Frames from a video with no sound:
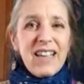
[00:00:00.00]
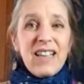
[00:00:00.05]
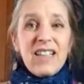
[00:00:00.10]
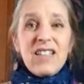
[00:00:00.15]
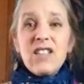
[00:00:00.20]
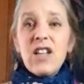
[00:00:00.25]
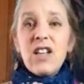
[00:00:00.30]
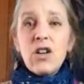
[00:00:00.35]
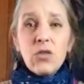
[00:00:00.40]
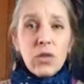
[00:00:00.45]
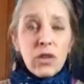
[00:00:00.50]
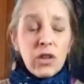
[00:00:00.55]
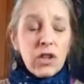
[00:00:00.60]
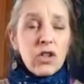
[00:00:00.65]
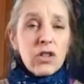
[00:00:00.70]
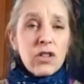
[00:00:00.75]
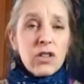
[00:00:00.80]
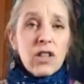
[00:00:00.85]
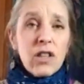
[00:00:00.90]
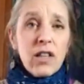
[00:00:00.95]
it's not a
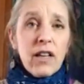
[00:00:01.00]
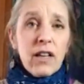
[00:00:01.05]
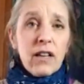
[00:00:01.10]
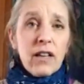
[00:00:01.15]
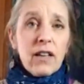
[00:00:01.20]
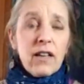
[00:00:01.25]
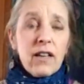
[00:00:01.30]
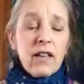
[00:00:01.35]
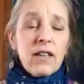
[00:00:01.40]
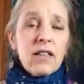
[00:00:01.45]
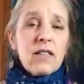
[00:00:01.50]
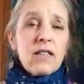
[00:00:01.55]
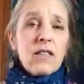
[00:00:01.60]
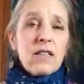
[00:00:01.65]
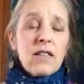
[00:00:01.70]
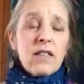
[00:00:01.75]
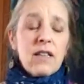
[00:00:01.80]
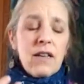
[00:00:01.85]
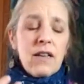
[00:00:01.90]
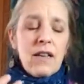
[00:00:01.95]
religious thing.
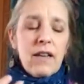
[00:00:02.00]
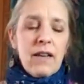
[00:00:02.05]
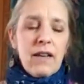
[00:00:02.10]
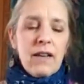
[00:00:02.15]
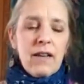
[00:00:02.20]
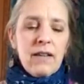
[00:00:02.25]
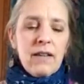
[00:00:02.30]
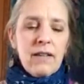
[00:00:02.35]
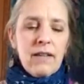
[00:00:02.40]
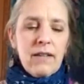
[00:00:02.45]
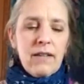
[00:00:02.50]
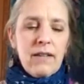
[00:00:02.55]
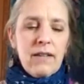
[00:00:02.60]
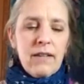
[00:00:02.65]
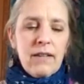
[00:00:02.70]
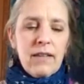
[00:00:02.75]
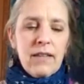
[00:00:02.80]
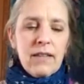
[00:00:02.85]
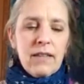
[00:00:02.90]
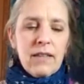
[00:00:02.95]
It's a,
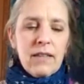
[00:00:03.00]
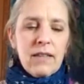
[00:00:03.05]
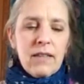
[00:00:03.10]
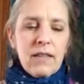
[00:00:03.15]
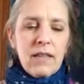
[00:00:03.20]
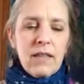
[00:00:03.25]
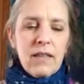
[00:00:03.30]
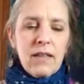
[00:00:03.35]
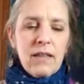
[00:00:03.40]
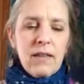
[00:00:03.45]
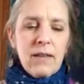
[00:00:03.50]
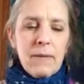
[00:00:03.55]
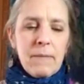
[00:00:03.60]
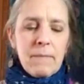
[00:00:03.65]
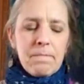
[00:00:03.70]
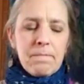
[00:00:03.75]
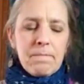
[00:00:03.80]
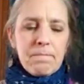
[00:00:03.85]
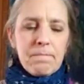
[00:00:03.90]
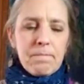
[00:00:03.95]
this is the
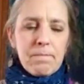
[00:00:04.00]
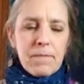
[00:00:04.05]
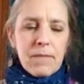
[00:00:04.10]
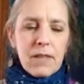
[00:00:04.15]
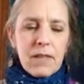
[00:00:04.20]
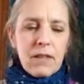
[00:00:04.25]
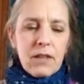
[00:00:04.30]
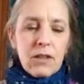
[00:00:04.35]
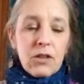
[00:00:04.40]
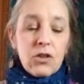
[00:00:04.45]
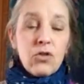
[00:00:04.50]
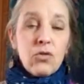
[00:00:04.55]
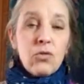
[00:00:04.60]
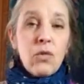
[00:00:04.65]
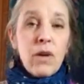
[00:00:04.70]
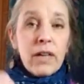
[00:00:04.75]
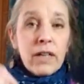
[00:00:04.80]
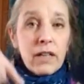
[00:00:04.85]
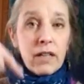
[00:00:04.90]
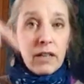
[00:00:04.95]

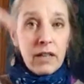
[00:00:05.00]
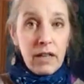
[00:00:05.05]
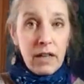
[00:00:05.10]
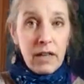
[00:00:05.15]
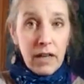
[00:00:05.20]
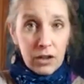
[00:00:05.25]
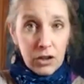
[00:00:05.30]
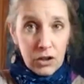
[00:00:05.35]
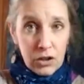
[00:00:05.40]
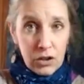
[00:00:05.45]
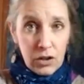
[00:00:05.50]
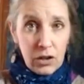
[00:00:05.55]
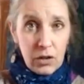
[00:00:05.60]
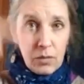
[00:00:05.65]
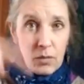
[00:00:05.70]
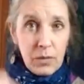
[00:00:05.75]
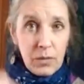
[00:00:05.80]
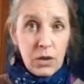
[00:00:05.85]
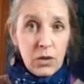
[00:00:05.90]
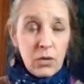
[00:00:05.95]
direct
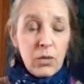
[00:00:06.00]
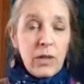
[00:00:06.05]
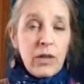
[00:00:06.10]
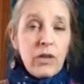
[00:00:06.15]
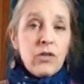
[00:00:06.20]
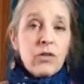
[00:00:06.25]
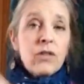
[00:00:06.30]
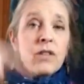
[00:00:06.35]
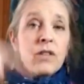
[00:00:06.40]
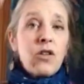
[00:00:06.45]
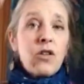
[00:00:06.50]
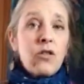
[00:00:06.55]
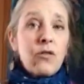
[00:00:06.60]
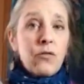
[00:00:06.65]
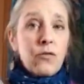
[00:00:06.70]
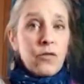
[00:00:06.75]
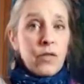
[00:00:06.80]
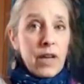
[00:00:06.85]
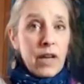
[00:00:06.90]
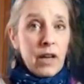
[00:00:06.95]
connection between yourself
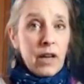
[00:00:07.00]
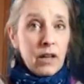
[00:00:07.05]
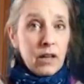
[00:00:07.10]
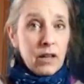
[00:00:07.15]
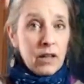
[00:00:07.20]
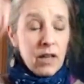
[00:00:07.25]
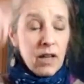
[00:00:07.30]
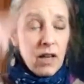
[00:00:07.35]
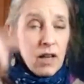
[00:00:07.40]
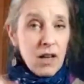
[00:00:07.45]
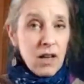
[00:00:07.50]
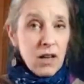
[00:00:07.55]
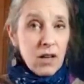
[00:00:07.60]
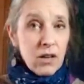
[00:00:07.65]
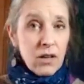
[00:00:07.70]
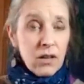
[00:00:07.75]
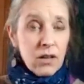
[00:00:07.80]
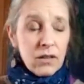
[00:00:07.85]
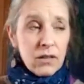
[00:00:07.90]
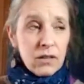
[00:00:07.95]
and
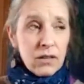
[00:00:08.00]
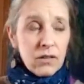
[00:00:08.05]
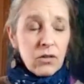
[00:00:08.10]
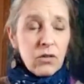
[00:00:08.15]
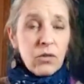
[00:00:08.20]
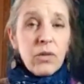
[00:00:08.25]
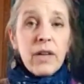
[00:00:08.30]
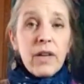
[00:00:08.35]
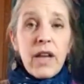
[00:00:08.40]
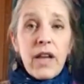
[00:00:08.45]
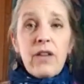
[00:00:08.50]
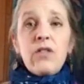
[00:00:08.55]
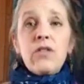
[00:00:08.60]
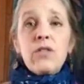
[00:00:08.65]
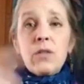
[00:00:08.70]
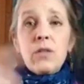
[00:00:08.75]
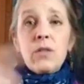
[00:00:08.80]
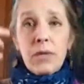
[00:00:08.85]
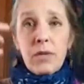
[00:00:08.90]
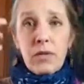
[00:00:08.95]
the creator
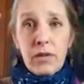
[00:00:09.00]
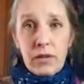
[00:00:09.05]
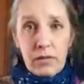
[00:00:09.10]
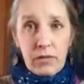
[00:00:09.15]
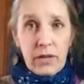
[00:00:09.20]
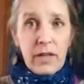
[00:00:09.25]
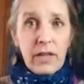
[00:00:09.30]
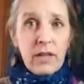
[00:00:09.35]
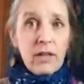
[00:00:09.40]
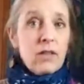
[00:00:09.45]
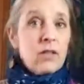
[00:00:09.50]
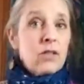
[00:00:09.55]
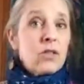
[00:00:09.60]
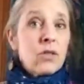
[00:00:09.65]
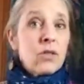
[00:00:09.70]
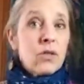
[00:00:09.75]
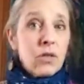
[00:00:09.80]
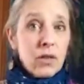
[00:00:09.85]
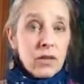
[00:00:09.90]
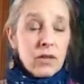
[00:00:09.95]
spirit, right?
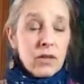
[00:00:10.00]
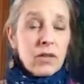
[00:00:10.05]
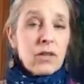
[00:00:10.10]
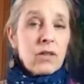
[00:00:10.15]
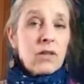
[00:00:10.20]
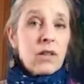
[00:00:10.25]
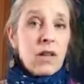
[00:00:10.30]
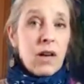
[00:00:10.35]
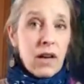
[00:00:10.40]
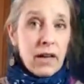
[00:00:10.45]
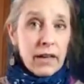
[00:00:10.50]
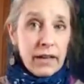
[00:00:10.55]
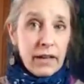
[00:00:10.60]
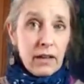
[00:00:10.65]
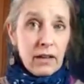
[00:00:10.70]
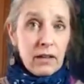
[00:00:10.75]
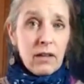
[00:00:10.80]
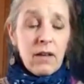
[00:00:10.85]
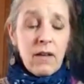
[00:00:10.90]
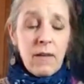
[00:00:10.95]
Source,
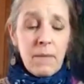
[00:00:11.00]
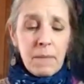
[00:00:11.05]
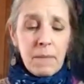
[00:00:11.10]
Godhead.